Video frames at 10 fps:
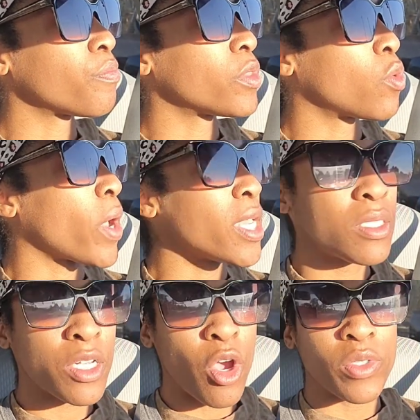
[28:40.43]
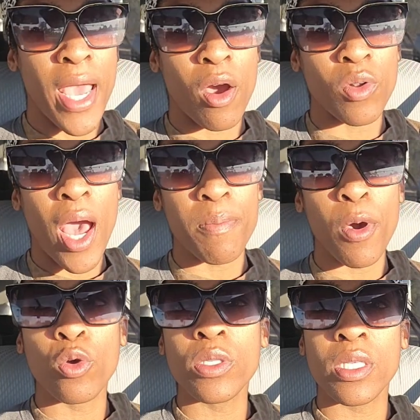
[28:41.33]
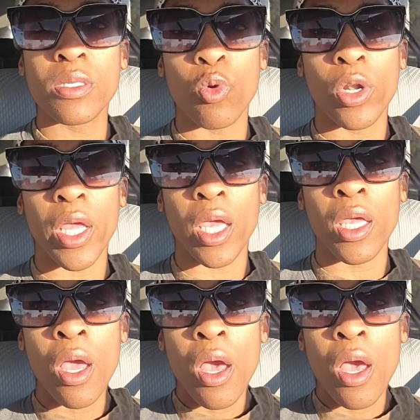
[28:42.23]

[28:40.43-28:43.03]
the weight did go down. I posed this morning,